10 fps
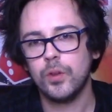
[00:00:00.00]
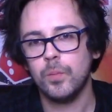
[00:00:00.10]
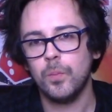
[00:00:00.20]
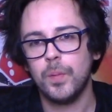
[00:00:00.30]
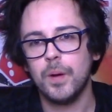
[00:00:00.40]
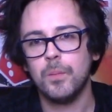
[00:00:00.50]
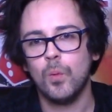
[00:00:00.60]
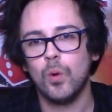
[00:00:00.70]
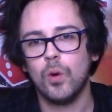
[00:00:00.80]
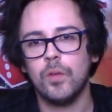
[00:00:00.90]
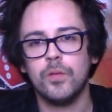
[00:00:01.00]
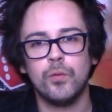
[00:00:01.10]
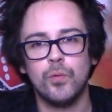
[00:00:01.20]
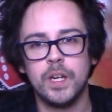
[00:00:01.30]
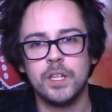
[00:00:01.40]
with them a bit more of the
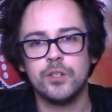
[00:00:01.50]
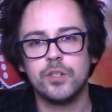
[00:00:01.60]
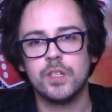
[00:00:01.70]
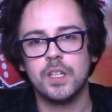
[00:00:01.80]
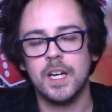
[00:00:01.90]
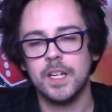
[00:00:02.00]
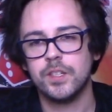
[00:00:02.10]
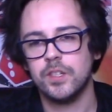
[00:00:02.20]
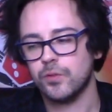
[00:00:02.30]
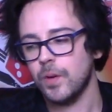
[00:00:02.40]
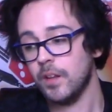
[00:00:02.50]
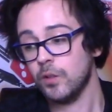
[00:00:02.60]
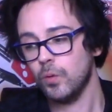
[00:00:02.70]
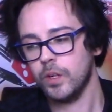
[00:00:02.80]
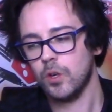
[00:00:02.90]
ranged essence rather
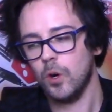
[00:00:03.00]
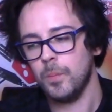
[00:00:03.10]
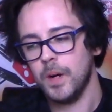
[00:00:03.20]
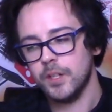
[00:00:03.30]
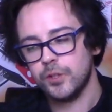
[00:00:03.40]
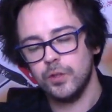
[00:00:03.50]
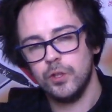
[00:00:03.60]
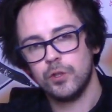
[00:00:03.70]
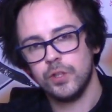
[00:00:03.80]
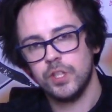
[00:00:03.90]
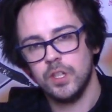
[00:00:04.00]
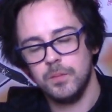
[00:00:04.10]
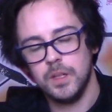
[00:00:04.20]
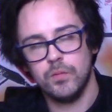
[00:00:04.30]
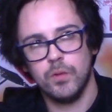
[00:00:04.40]
than going combat. So you usually see
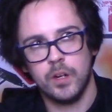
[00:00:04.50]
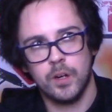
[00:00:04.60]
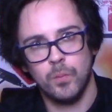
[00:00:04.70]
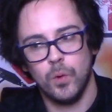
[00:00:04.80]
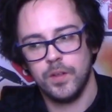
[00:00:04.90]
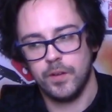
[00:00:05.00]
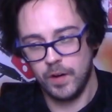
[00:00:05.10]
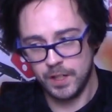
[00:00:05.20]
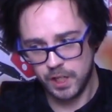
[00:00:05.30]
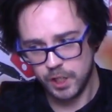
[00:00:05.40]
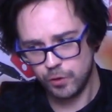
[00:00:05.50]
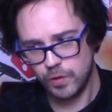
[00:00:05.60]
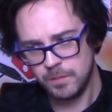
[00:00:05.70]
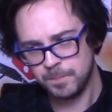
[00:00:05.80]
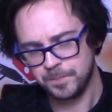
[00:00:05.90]
me running them with an Eradication
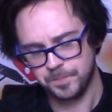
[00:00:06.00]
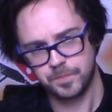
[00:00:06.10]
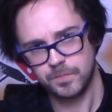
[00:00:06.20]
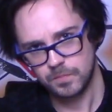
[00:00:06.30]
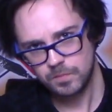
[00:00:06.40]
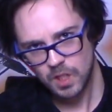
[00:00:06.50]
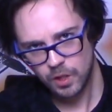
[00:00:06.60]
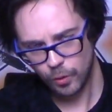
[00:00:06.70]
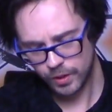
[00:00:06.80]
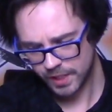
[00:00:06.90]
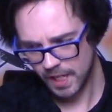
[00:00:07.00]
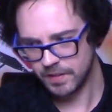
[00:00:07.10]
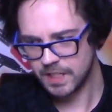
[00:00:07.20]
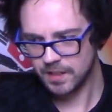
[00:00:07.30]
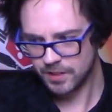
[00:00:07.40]
Ray, though as a
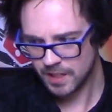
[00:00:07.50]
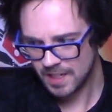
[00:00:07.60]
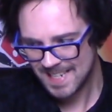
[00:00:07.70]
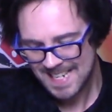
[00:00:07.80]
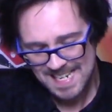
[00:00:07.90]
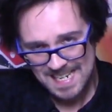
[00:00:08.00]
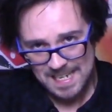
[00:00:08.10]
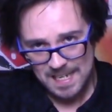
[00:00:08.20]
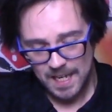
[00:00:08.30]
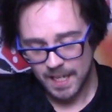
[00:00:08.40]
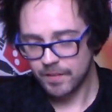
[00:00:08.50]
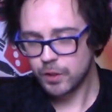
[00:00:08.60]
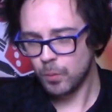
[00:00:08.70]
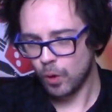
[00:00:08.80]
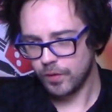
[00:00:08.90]
heavy D3, it gives
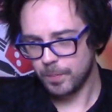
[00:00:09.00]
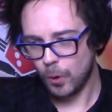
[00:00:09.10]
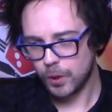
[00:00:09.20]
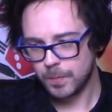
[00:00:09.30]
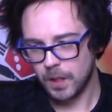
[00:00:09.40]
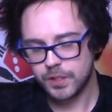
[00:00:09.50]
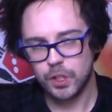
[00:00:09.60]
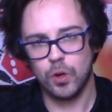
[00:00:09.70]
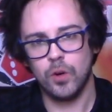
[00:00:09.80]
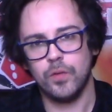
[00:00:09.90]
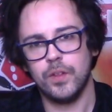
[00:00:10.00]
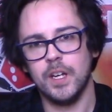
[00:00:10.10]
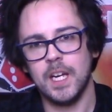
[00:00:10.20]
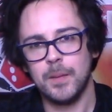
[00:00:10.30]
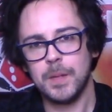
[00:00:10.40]
you more of the possibility of
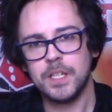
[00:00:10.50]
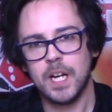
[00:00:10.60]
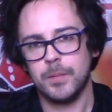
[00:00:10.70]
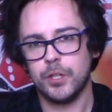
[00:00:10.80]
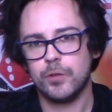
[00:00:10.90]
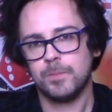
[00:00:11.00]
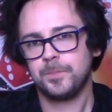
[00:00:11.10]
the AP damage.